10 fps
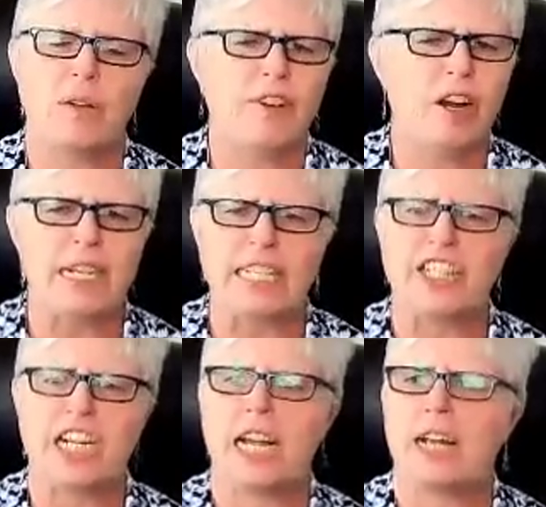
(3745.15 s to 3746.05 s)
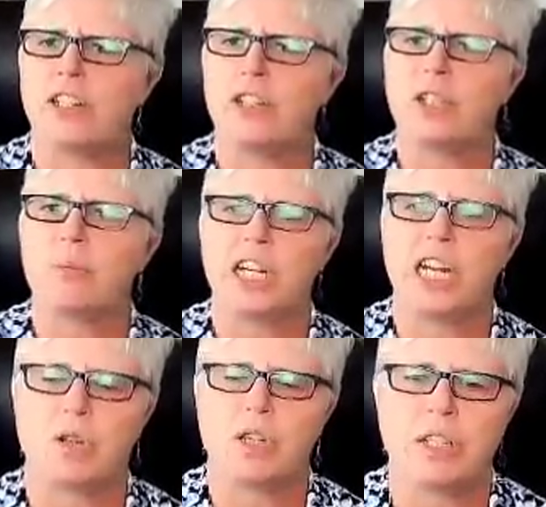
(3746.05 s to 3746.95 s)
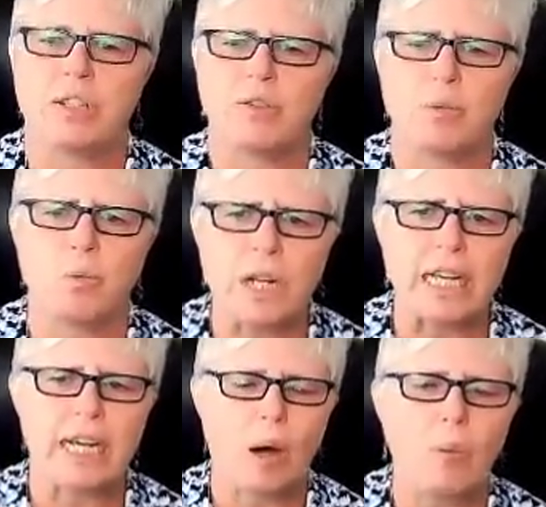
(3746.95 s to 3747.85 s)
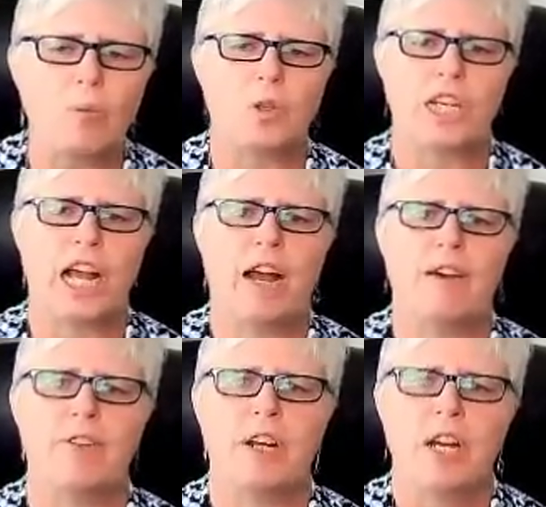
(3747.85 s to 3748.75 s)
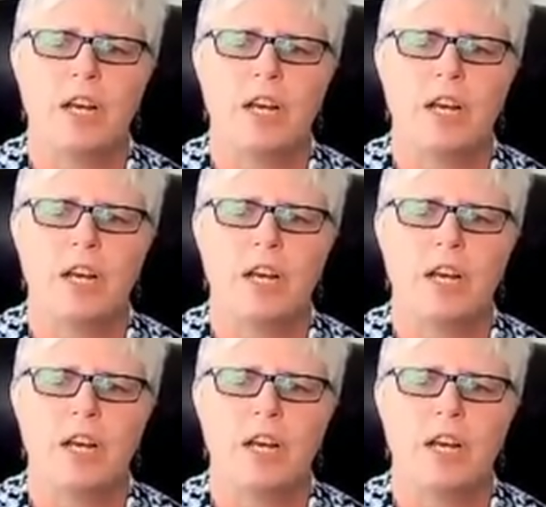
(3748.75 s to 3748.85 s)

At very least, check out her YouTube channel because it's really helpful to have.